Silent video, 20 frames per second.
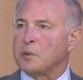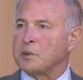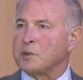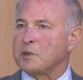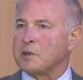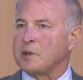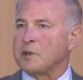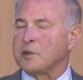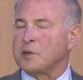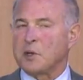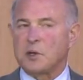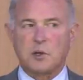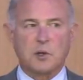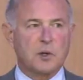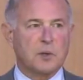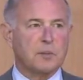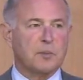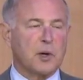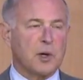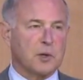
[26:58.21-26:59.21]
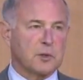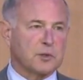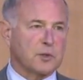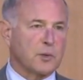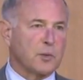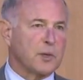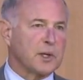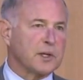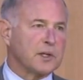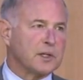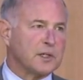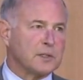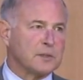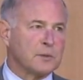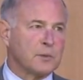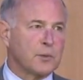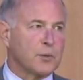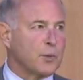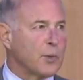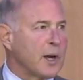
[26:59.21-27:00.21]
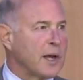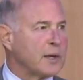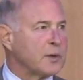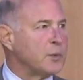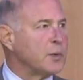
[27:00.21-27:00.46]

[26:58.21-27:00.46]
would continue to pose a real threat,